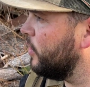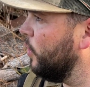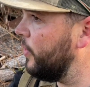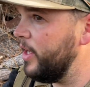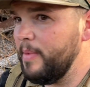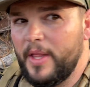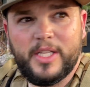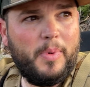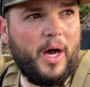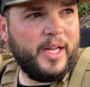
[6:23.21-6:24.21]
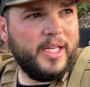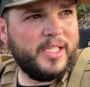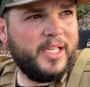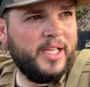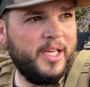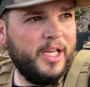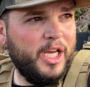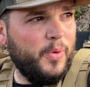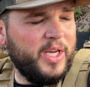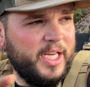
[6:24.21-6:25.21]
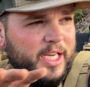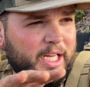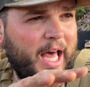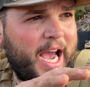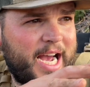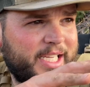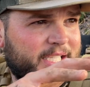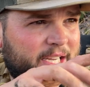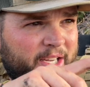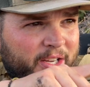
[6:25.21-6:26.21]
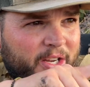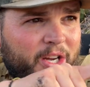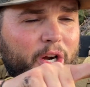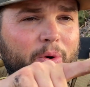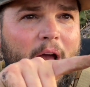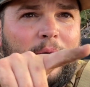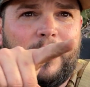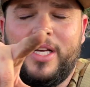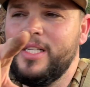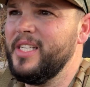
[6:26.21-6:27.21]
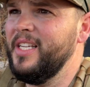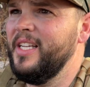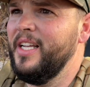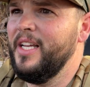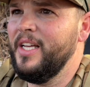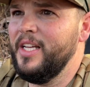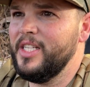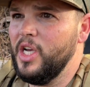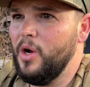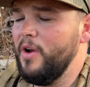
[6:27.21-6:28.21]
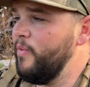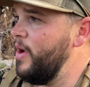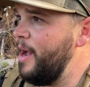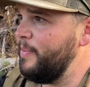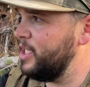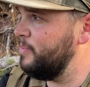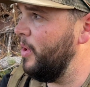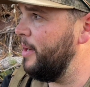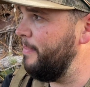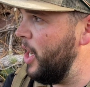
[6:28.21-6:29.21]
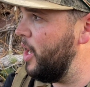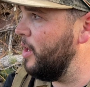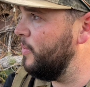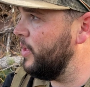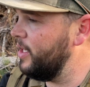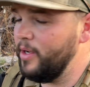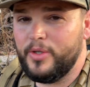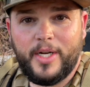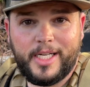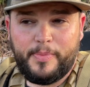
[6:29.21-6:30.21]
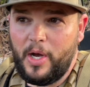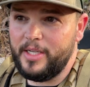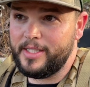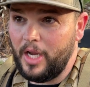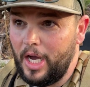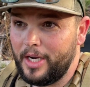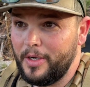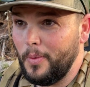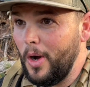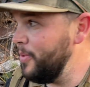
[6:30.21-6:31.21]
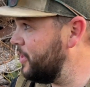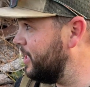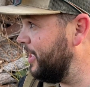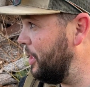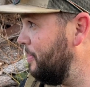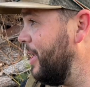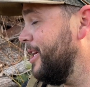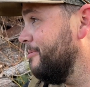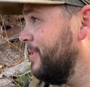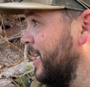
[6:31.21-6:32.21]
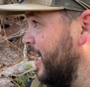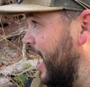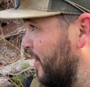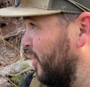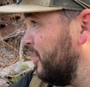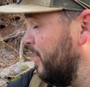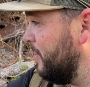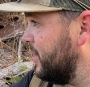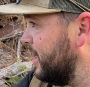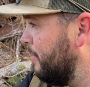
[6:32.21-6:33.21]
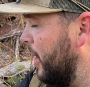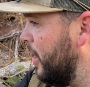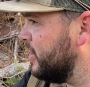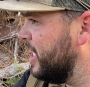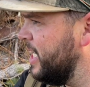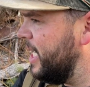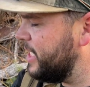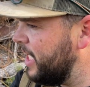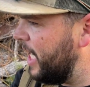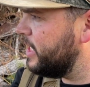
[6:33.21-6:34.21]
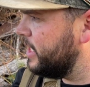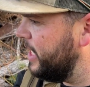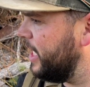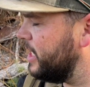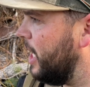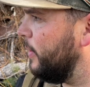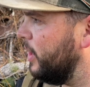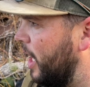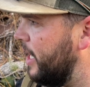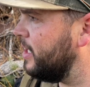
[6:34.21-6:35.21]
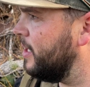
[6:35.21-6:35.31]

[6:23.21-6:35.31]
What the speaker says: cool thing about the spot is we can glass around us. So if we happen to spot a bear, we could go try to spot and stalk while we're sitting on the bait. And then we should be able to see the bears. It's not as thick as I would like,